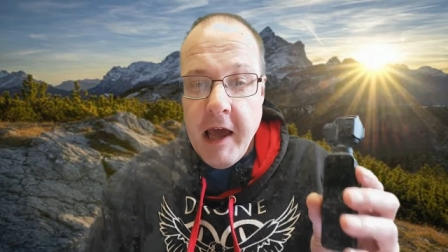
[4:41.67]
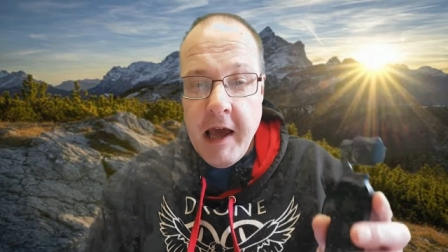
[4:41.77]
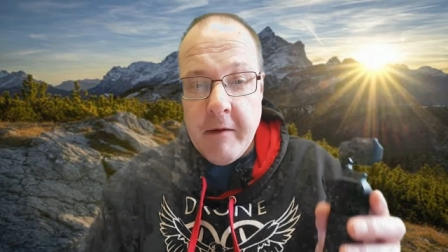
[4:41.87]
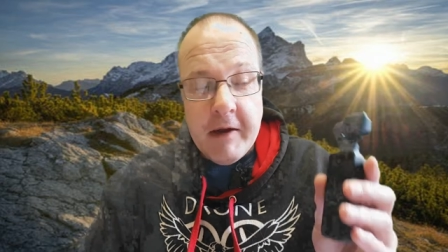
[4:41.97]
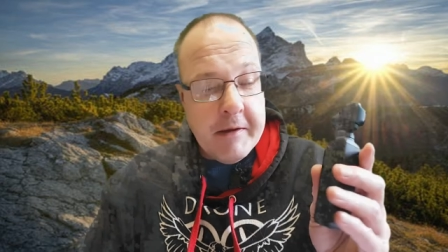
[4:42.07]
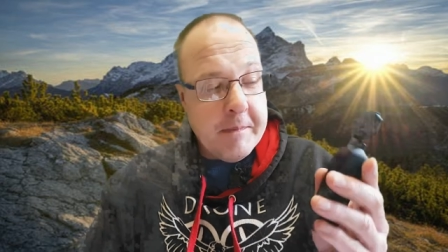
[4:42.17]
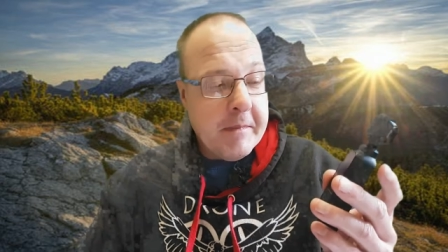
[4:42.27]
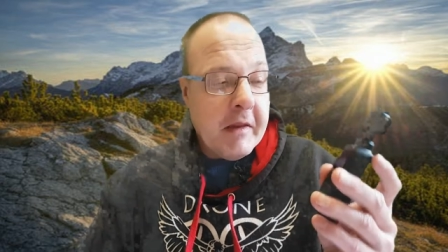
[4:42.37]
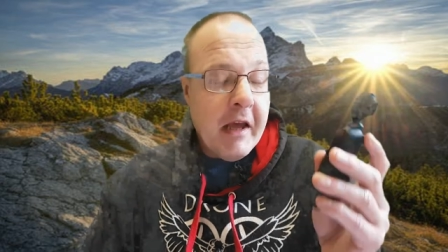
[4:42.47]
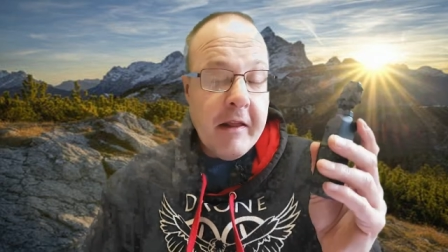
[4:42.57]
Anyway,
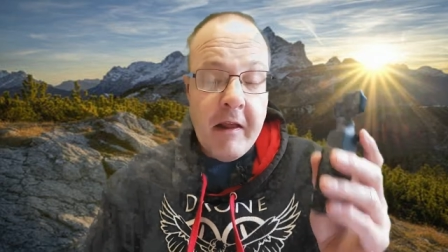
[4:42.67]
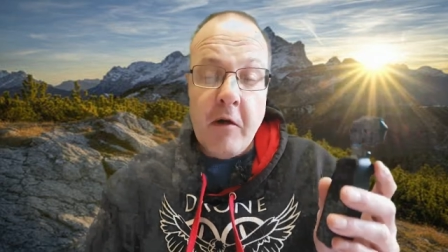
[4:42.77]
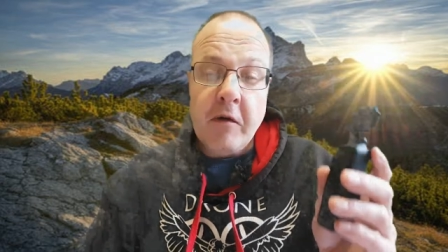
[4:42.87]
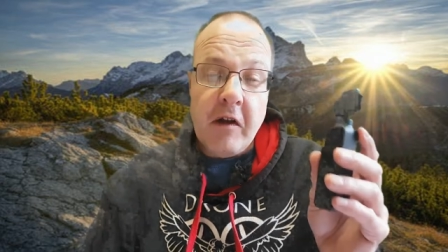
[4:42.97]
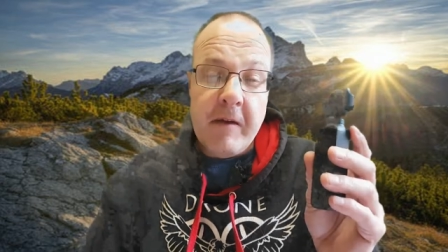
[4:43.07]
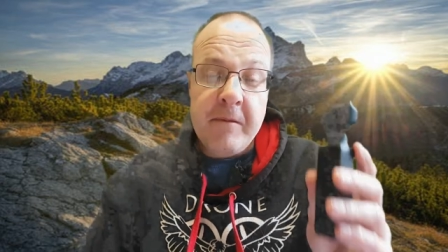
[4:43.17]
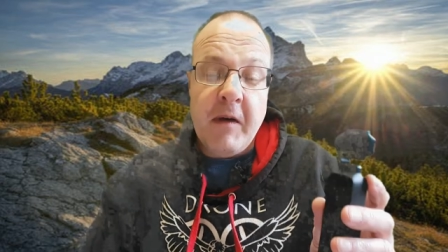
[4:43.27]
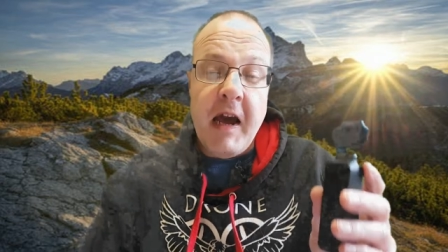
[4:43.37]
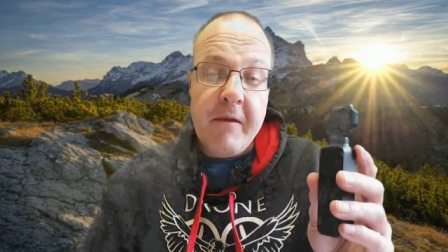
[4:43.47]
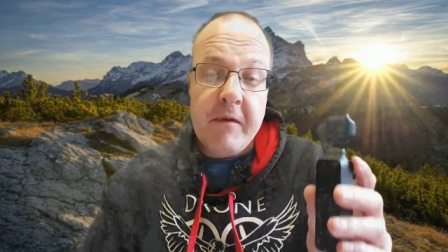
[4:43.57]
those are the
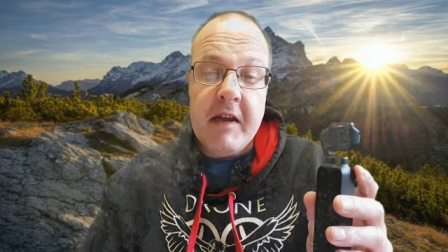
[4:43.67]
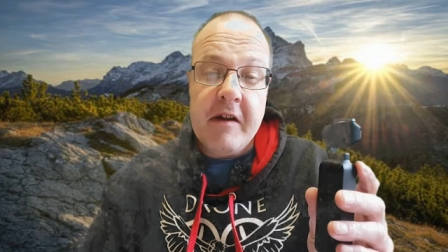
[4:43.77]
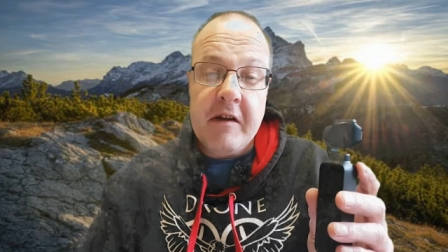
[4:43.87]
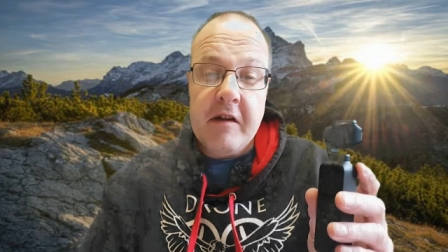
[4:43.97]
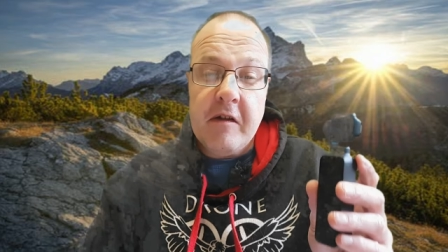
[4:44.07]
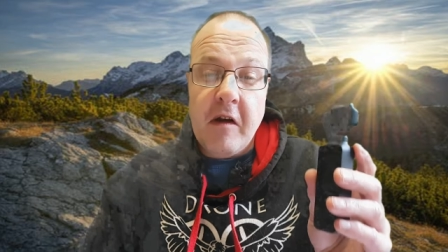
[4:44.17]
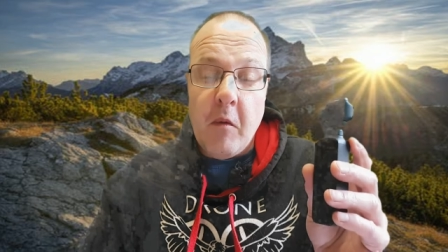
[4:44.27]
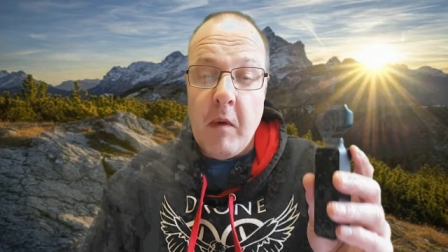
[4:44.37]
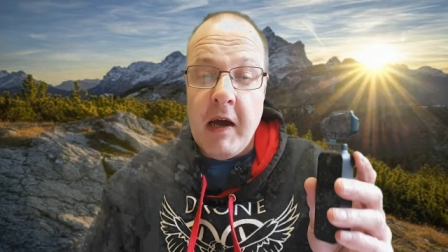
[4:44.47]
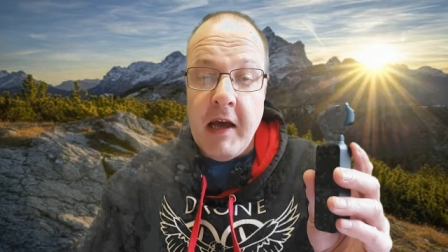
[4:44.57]
5 reasons
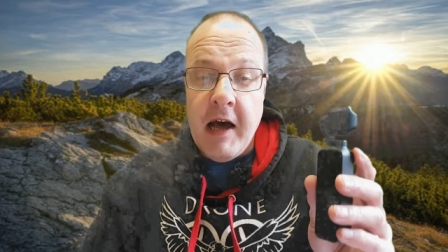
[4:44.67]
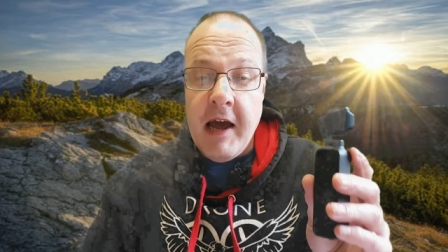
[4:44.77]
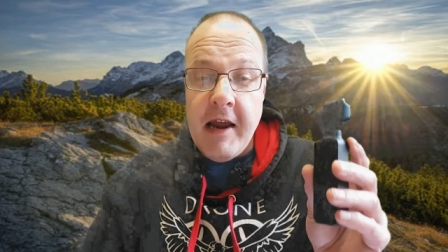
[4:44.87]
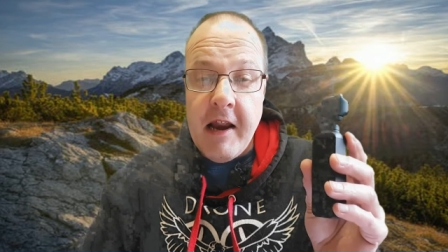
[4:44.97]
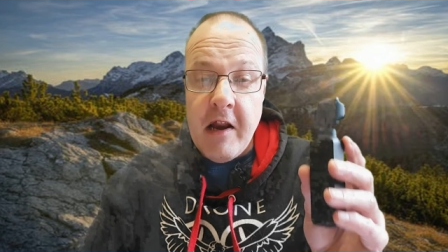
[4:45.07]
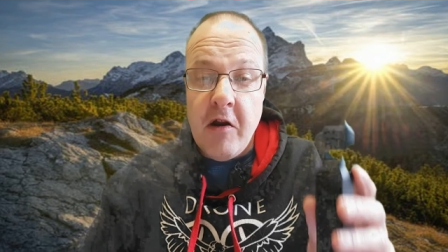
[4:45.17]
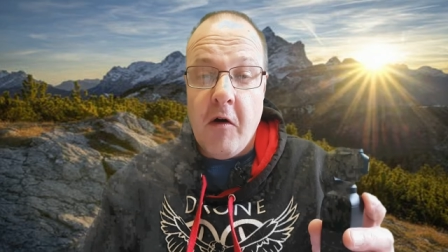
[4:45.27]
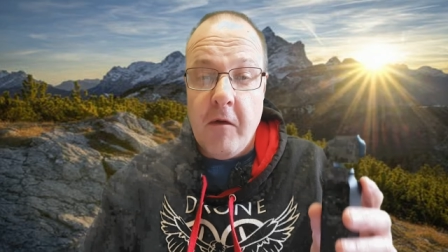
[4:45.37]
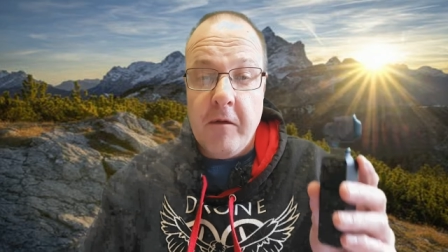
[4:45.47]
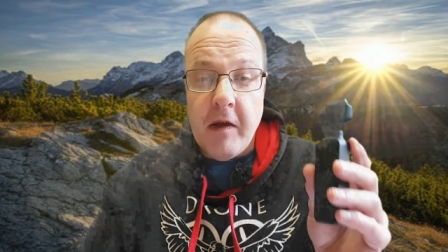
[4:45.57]
why I
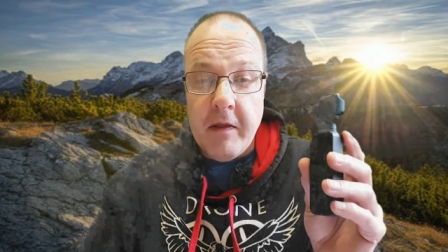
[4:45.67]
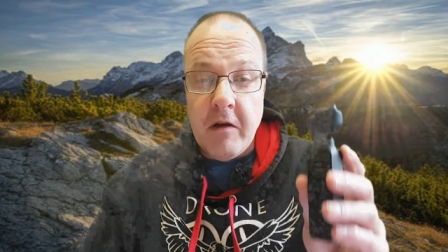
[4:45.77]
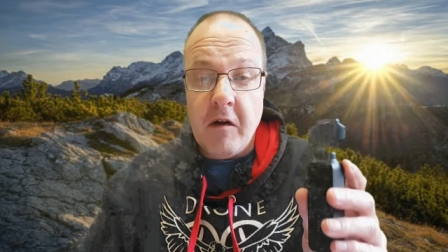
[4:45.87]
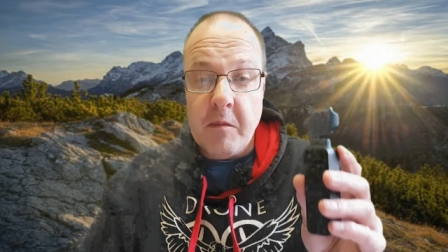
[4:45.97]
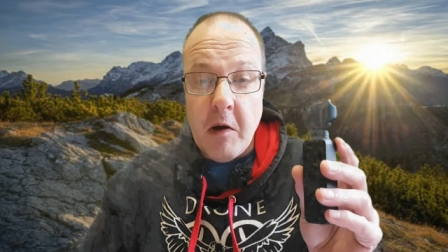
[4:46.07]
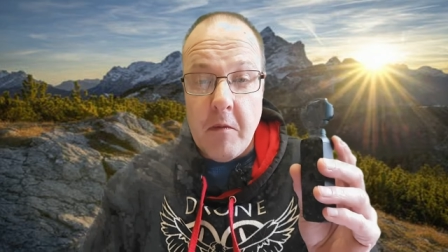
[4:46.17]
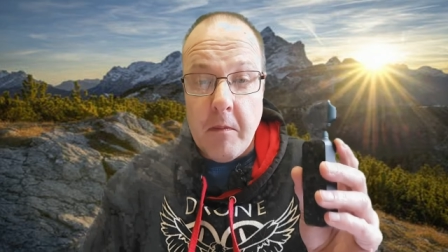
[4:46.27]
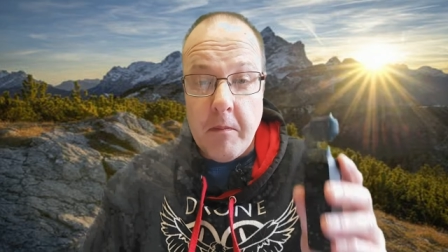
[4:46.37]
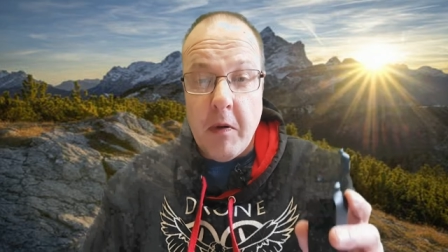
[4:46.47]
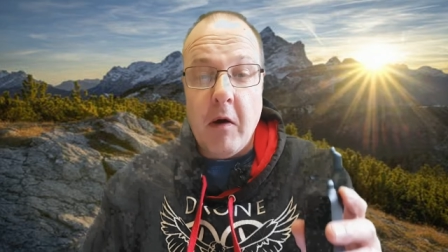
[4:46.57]
love the Osmo
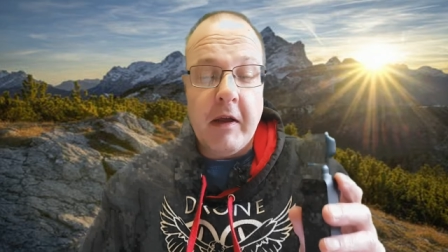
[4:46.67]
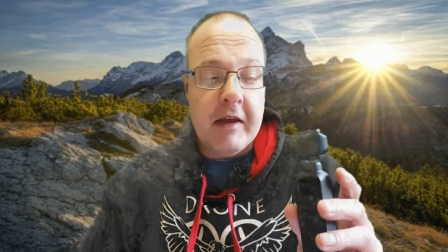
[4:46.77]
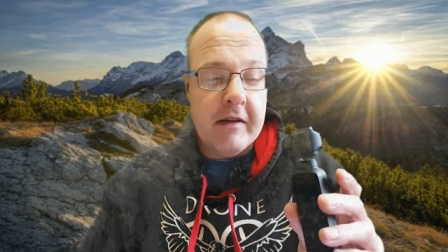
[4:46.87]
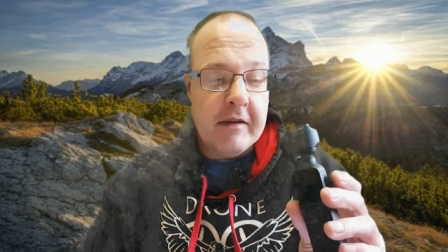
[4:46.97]
Pocket.